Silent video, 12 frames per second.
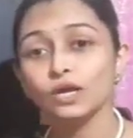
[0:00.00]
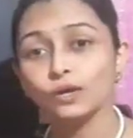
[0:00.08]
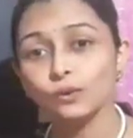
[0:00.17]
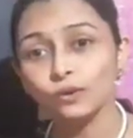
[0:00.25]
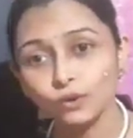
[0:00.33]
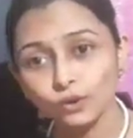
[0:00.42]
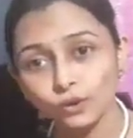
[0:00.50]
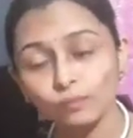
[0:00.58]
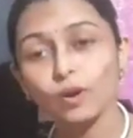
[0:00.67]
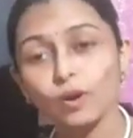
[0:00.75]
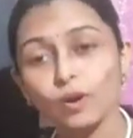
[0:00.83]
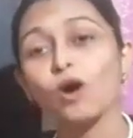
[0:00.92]
group
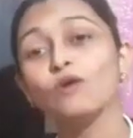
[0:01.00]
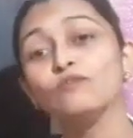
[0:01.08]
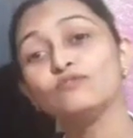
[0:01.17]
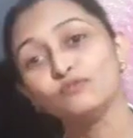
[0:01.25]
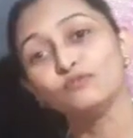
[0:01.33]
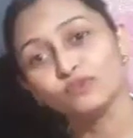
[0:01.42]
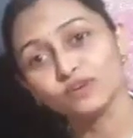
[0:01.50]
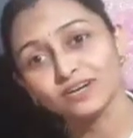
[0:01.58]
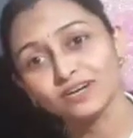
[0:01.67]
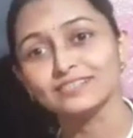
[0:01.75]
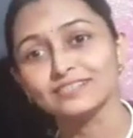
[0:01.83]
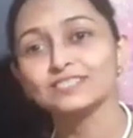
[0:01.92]
of
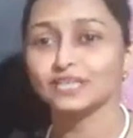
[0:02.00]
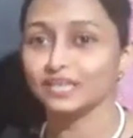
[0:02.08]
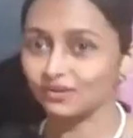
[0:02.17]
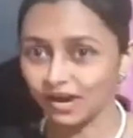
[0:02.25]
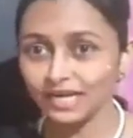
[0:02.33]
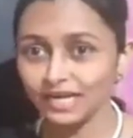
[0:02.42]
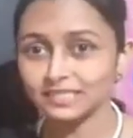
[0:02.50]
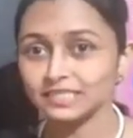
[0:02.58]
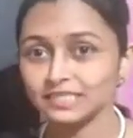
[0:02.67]
words, right?